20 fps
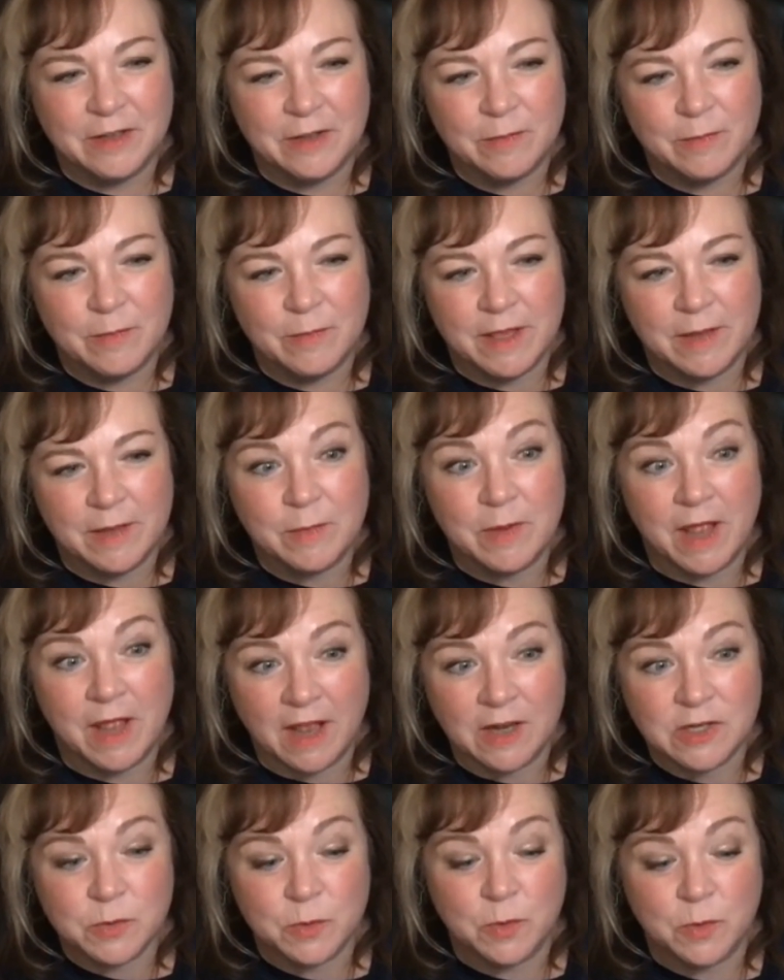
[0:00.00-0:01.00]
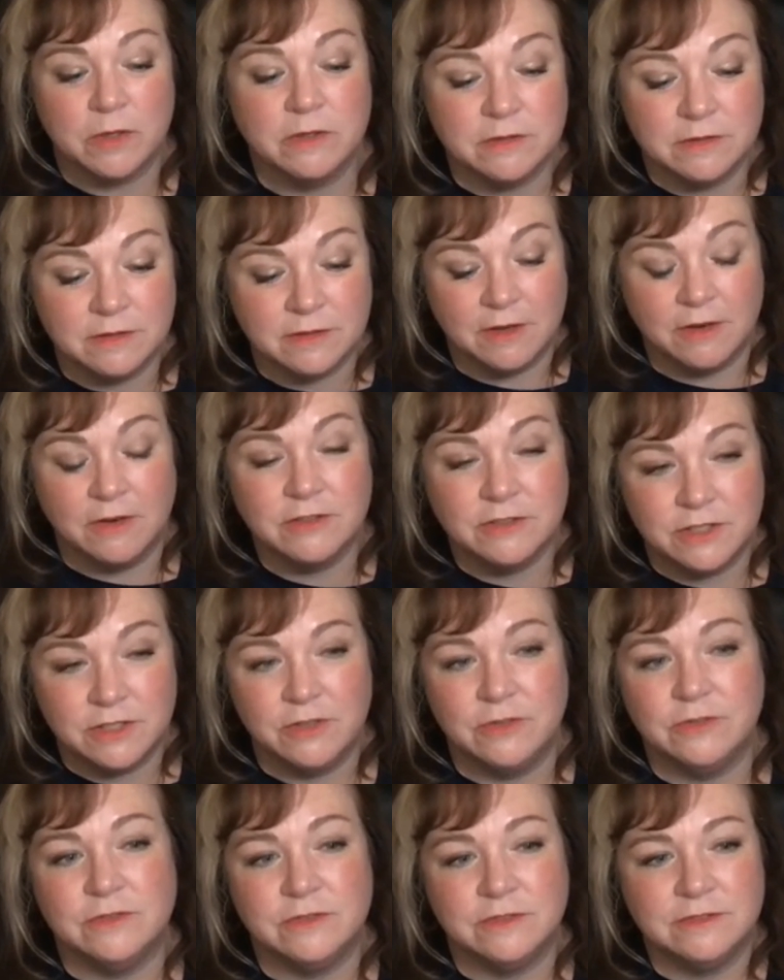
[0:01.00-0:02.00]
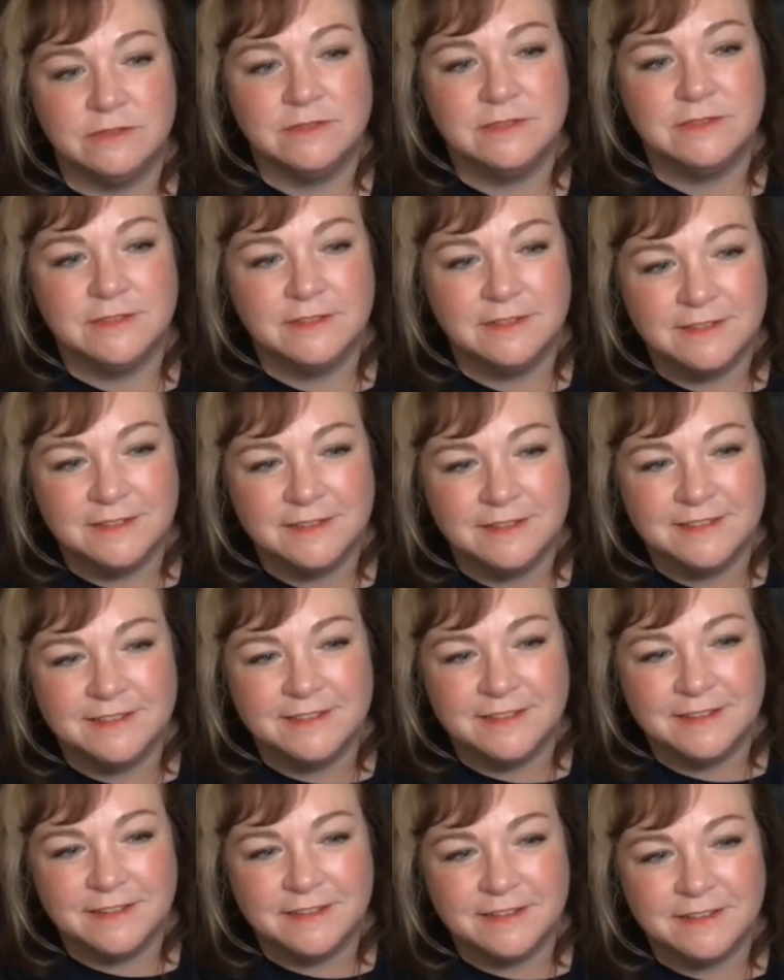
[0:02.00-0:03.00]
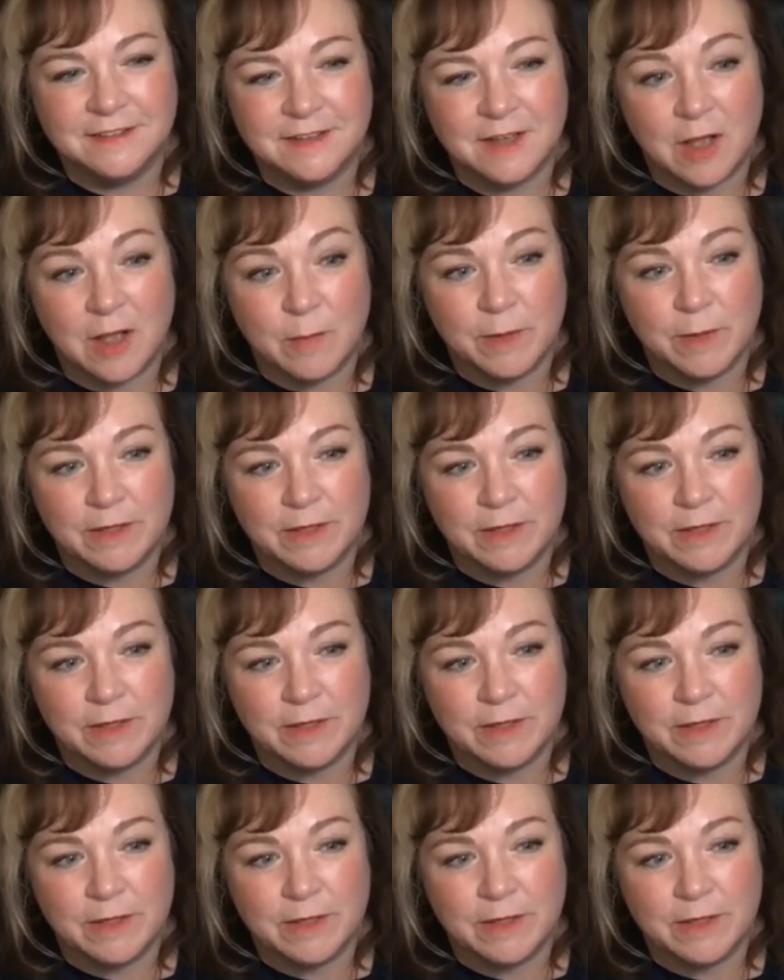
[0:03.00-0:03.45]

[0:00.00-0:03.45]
make it my actual cartoon comic.